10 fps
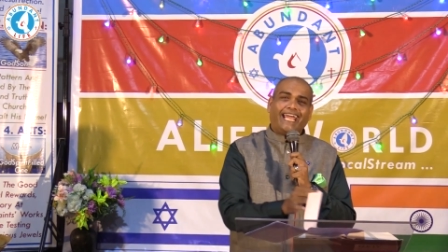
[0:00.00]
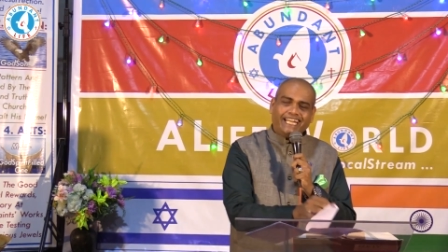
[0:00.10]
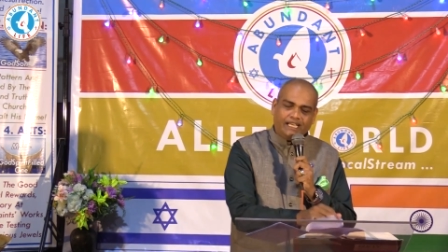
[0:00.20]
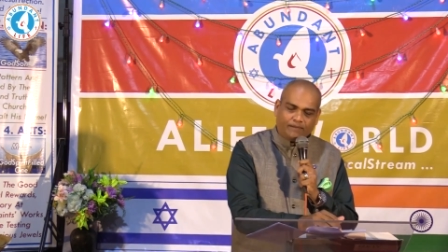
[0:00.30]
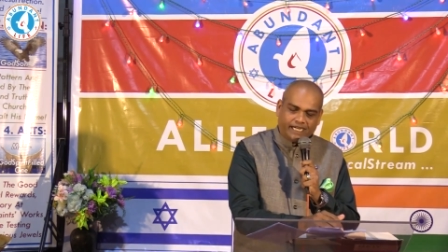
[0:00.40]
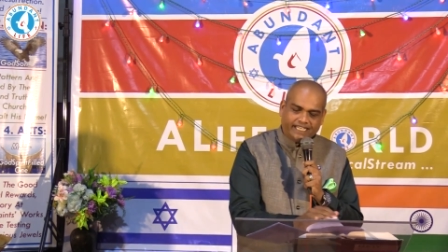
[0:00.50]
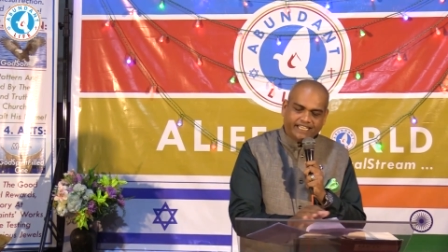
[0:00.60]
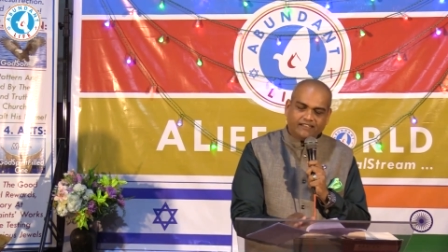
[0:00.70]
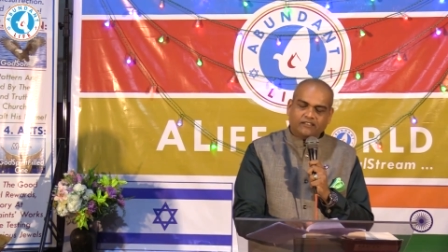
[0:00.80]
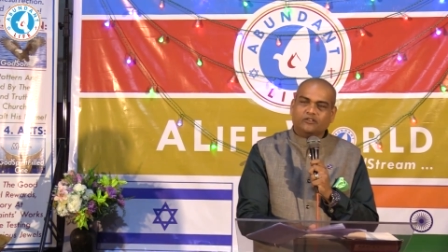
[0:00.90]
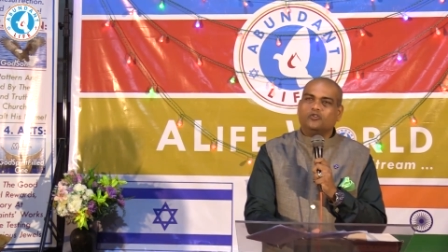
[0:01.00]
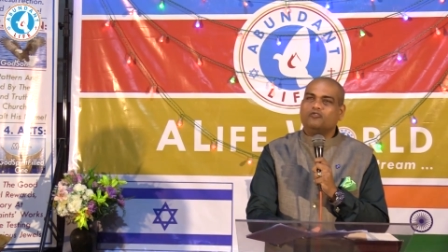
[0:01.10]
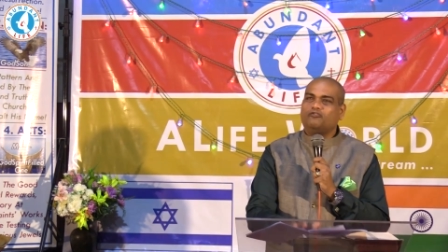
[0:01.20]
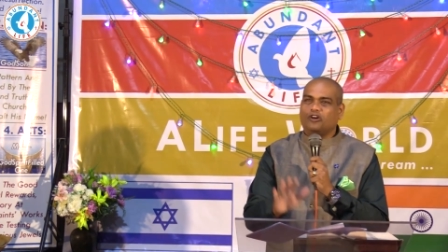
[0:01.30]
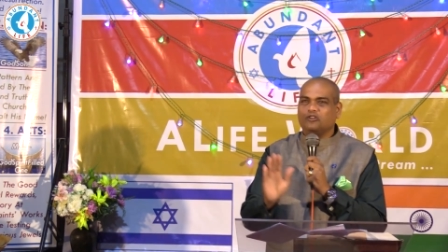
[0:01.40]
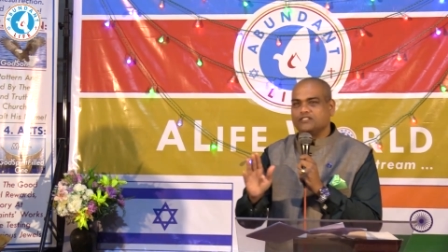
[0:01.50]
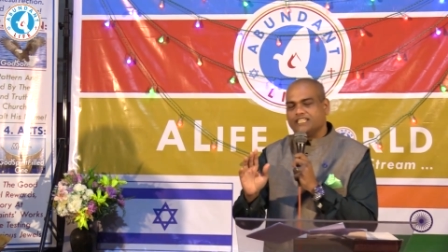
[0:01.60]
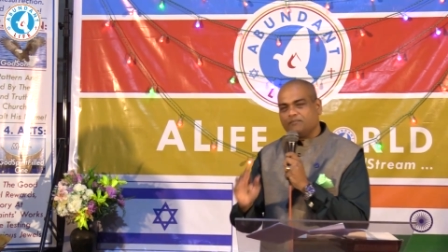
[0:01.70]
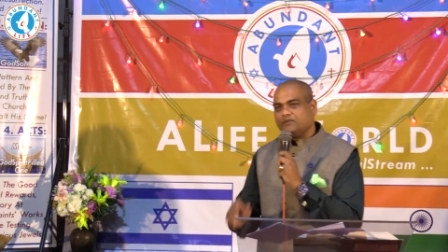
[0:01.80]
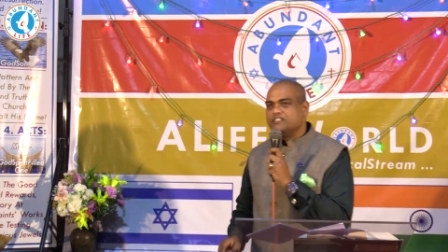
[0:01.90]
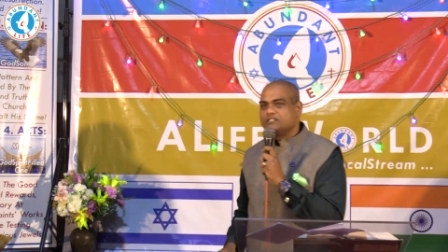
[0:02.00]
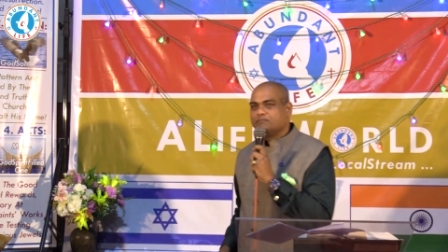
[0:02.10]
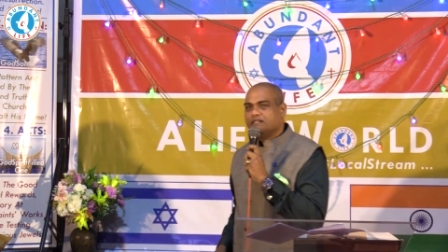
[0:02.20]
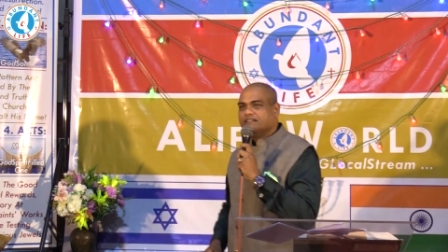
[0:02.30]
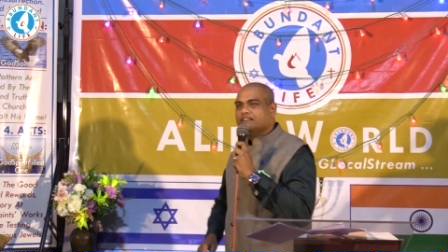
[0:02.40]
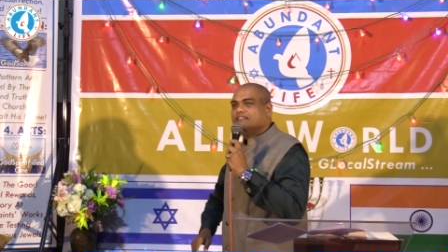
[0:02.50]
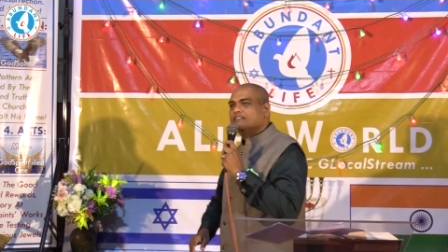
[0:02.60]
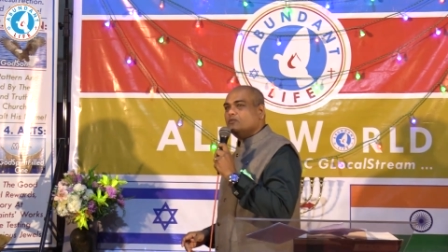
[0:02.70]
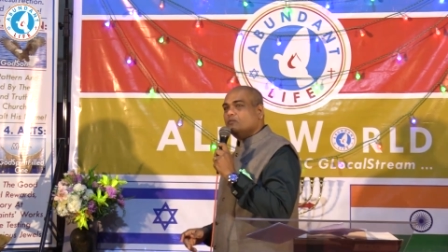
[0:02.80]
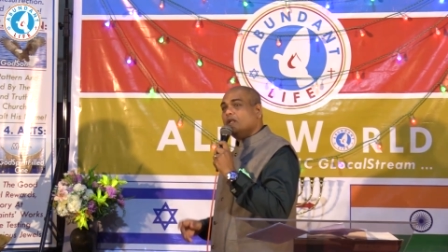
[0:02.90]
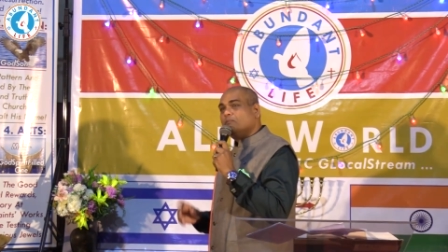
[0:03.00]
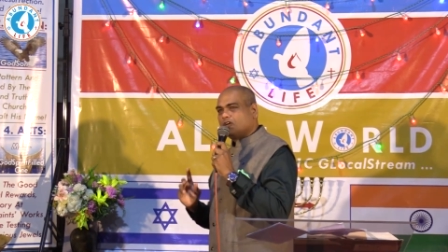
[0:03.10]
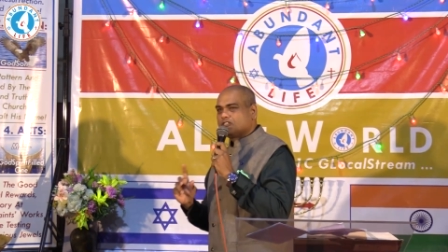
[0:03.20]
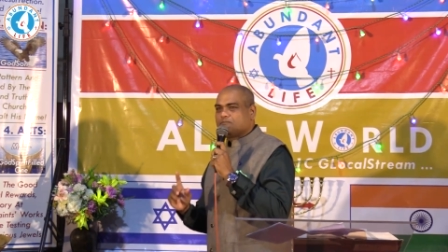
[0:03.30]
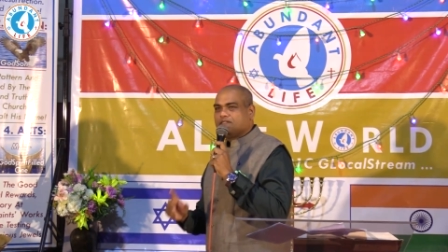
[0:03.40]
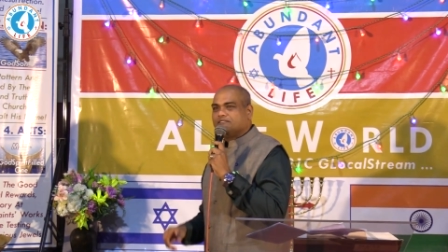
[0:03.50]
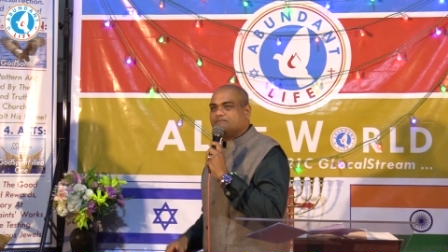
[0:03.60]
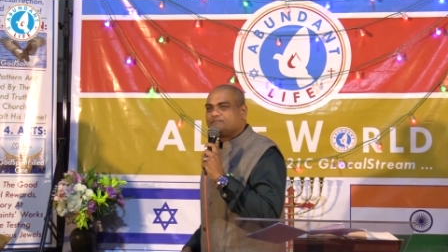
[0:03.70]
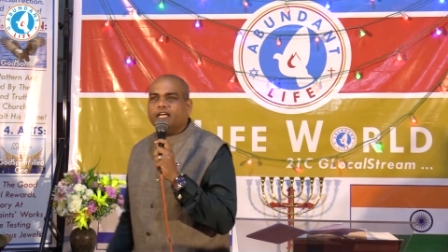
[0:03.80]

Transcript: Anybody who follows that principle will prosper.